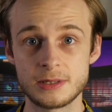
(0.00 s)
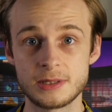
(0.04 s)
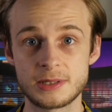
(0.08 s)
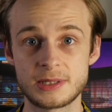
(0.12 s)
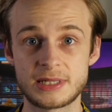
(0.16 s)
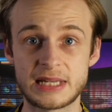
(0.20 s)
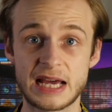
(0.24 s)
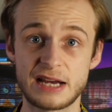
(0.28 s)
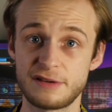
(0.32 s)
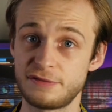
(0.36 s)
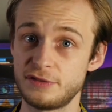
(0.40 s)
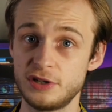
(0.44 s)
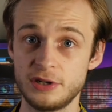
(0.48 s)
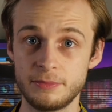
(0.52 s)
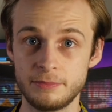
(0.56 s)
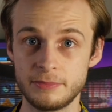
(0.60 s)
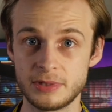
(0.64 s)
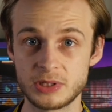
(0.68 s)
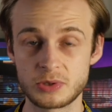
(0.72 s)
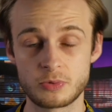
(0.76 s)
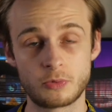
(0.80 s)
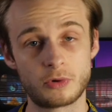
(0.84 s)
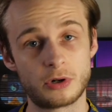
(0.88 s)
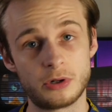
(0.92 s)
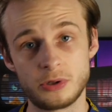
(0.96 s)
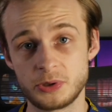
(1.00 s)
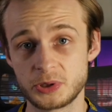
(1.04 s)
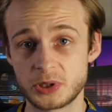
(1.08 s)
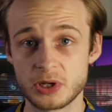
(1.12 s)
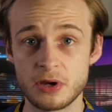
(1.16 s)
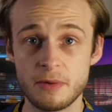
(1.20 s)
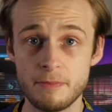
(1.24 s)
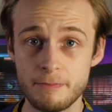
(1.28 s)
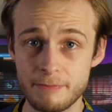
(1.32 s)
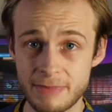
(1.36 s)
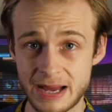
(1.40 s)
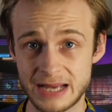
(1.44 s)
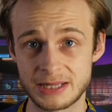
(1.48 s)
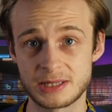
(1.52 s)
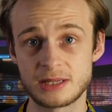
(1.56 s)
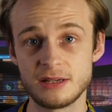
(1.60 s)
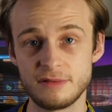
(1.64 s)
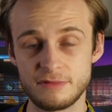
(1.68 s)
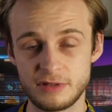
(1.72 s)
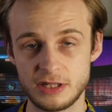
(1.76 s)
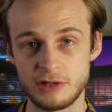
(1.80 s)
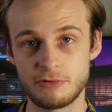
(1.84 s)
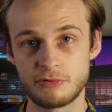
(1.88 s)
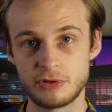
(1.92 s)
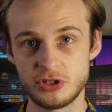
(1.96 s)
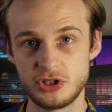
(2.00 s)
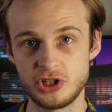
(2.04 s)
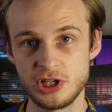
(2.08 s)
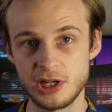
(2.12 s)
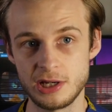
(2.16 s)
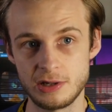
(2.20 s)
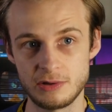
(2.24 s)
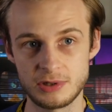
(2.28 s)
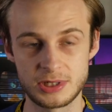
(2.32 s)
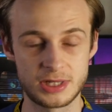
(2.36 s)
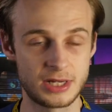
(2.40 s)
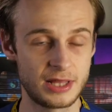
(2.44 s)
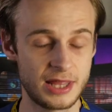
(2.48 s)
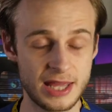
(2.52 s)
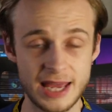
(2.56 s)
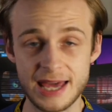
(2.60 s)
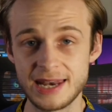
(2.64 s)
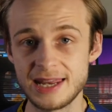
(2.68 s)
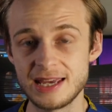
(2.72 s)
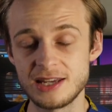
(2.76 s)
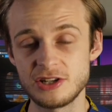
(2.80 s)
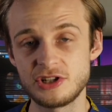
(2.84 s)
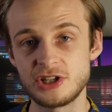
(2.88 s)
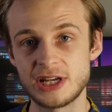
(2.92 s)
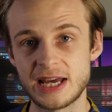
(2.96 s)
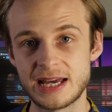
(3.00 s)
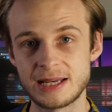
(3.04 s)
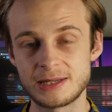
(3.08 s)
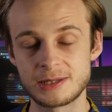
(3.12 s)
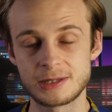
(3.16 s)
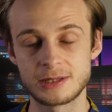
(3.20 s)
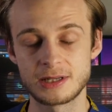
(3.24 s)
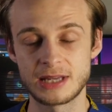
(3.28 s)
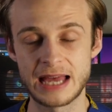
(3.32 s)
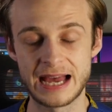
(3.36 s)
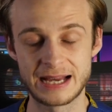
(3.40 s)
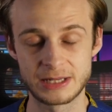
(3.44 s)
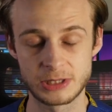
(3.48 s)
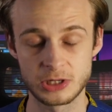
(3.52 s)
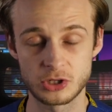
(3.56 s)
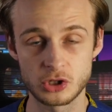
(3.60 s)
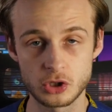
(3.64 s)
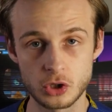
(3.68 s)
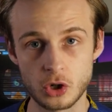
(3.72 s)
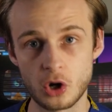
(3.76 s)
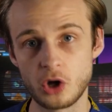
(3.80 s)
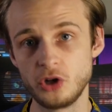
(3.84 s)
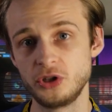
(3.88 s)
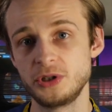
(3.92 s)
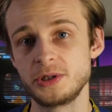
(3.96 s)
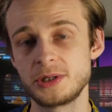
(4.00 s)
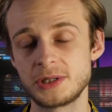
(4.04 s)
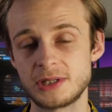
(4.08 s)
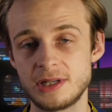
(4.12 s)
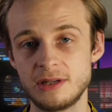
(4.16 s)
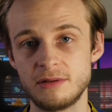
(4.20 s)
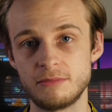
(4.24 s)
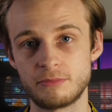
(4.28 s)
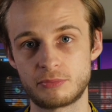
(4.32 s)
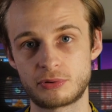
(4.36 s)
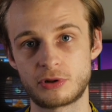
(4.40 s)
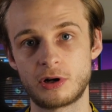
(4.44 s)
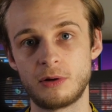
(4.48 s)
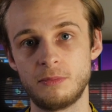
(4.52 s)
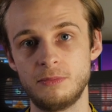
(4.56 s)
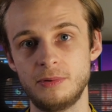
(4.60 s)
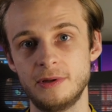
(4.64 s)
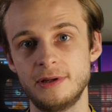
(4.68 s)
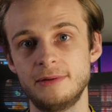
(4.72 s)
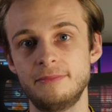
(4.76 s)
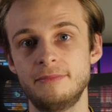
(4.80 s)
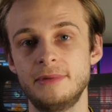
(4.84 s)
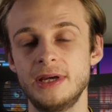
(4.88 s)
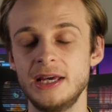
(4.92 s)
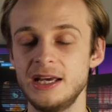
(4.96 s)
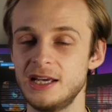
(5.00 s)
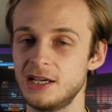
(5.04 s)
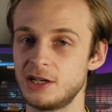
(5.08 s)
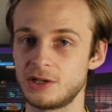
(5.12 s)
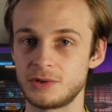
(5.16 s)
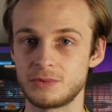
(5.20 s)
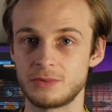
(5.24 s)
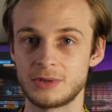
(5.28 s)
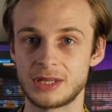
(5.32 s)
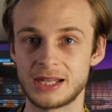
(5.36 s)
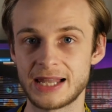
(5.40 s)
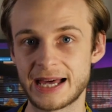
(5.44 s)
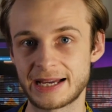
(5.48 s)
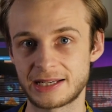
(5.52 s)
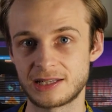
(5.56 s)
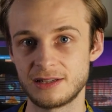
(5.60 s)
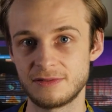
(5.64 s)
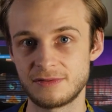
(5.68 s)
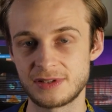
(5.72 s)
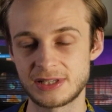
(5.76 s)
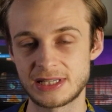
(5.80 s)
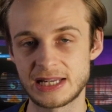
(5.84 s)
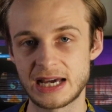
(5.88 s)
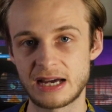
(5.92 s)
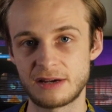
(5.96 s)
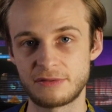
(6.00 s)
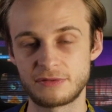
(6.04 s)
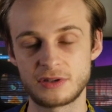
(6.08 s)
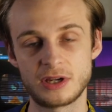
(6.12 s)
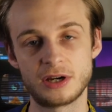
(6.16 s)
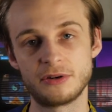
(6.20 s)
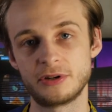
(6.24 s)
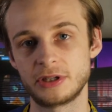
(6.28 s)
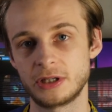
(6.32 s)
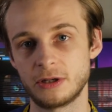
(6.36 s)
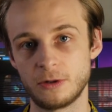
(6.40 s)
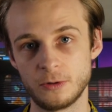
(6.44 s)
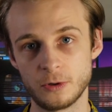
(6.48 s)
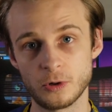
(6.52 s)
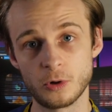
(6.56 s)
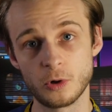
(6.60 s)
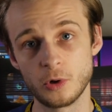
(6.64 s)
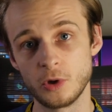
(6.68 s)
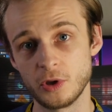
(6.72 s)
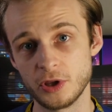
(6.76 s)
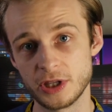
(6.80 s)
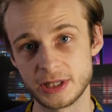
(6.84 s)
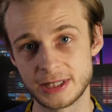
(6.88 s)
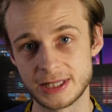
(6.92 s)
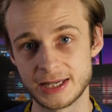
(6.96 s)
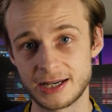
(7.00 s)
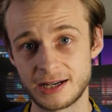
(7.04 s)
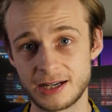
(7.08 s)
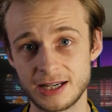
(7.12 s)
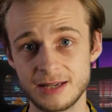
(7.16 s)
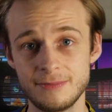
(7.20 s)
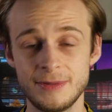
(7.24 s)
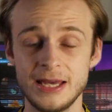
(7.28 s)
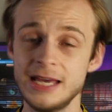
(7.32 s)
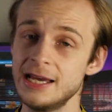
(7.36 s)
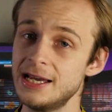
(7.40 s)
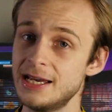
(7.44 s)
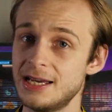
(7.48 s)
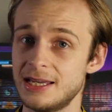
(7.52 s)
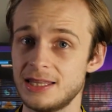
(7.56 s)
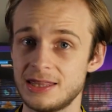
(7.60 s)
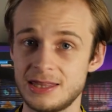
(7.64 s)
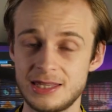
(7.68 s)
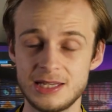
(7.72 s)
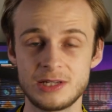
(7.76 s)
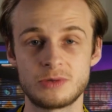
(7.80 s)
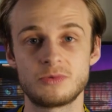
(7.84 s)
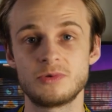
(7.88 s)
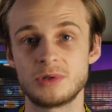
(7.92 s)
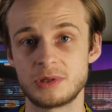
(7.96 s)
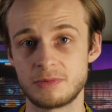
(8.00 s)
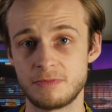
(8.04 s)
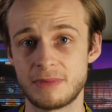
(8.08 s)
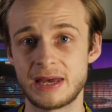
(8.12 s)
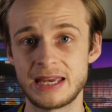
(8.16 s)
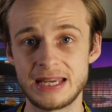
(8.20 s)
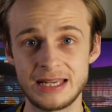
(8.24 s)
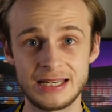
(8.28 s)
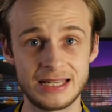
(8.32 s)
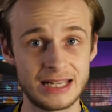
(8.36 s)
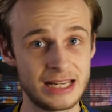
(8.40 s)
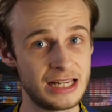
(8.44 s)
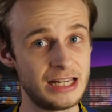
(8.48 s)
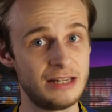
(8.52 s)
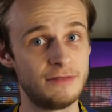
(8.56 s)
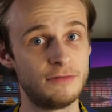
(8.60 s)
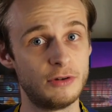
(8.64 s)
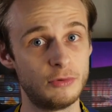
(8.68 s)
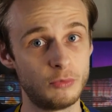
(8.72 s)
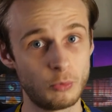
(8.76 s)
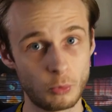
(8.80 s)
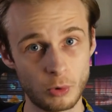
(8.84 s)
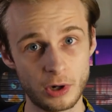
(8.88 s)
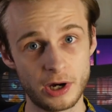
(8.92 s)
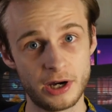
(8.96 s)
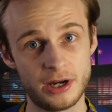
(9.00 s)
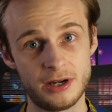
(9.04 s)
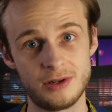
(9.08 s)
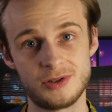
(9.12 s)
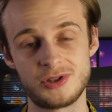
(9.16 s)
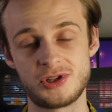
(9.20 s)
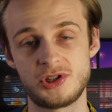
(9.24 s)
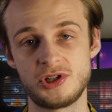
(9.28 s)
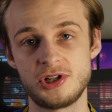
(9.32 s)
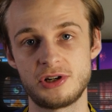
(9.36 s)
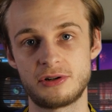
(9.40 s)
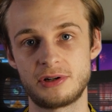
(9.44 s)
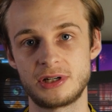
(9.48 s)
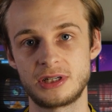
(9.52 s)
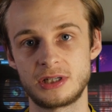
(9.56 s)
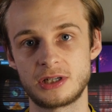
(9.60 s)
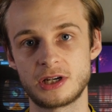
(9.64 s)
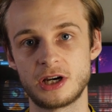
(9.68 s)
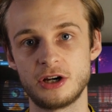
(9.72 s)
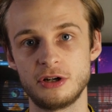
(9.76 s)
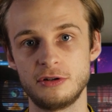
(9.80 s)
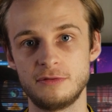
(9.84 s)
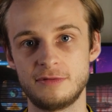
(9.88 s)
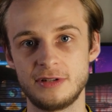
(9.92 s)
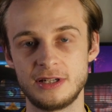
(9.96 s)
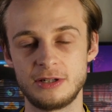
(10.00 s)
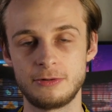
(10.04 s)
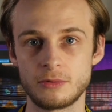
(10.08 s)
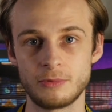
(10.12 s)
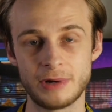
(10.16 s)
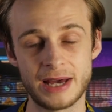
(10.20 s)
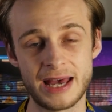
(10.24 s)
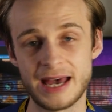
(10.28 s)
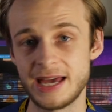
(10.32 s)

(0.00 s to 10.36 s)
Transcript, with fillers: Staff numbers were also massively reduced. The NHS has a constant problem with lack of staff going on all the time, this was made even worse during COVID, where